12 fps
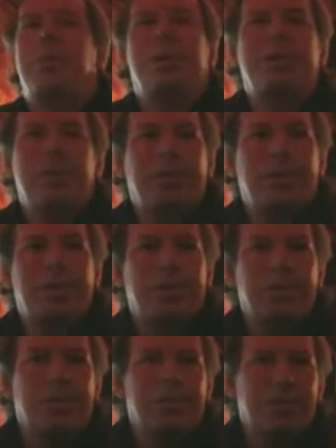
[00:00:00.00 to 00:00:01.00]
what he's going to
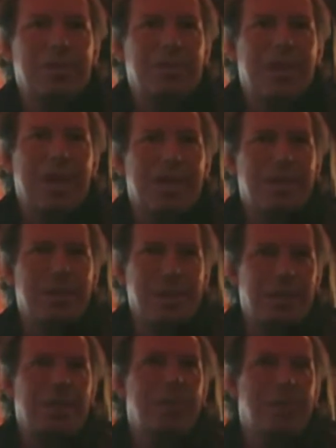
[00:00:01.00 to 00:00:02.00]
do next,
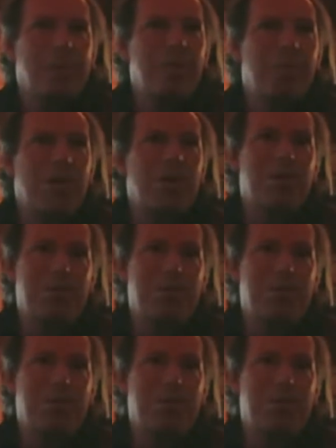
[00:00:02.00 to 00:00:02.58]
the slow-mo